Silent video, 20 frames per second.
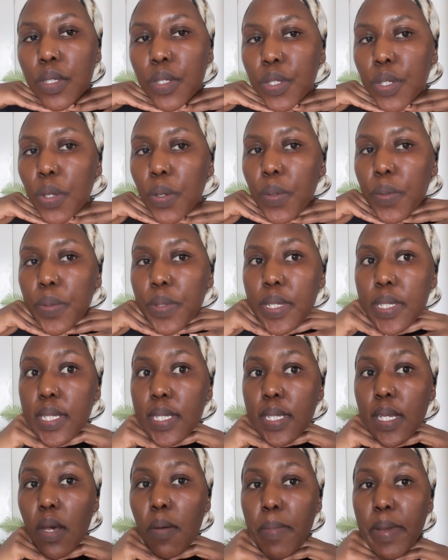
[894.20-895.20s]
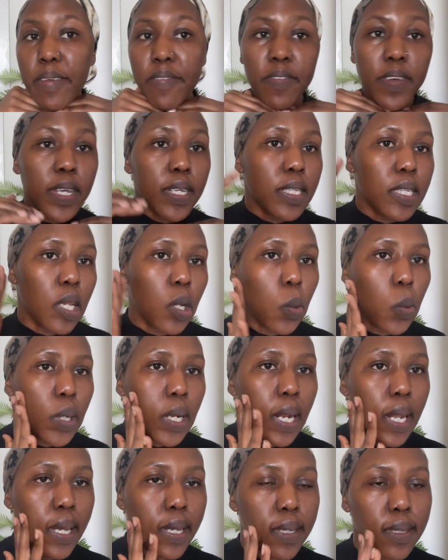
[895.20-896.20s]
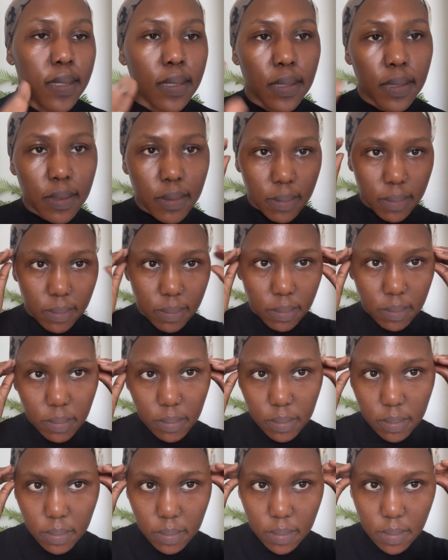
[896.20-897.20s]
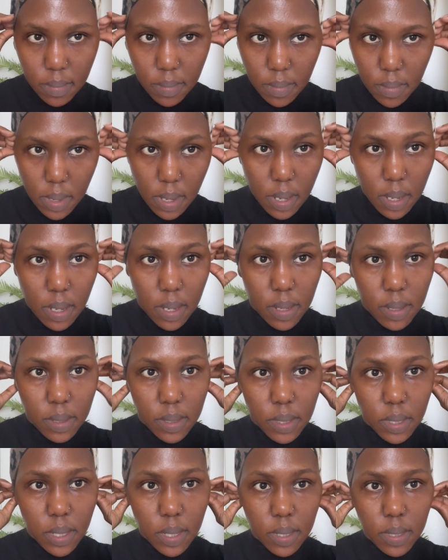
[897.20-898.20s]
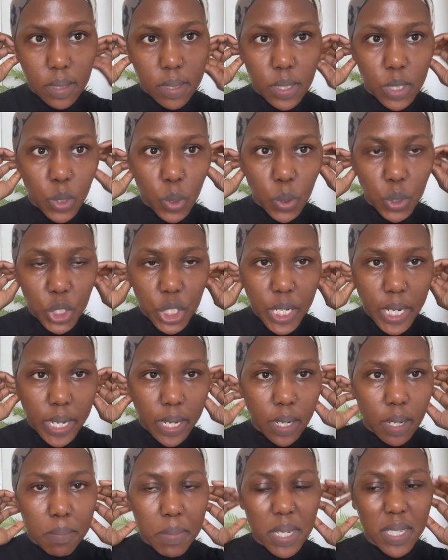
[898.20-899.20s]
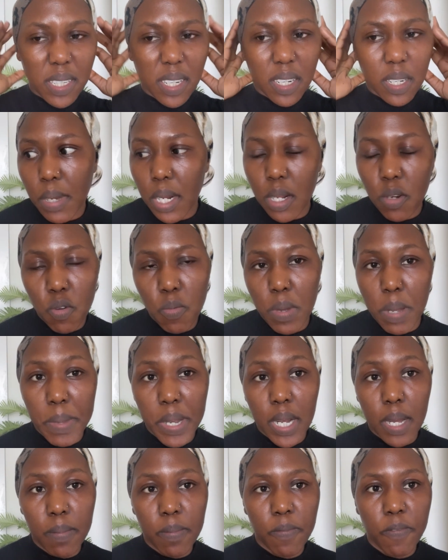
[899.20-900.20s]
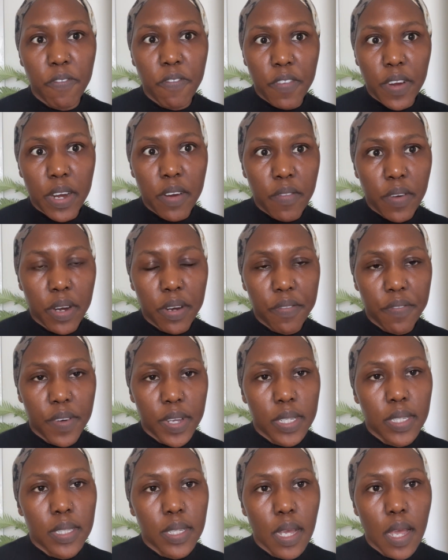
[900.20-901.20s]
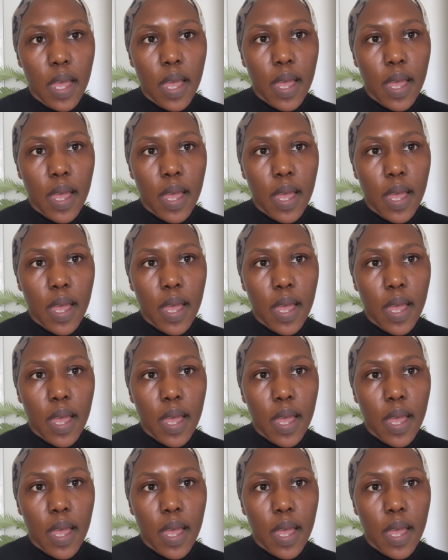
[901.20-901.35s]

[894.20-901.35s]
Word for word: so this is how my face look like hmm. it's so shiny but i'm gonna do my makeup very very fast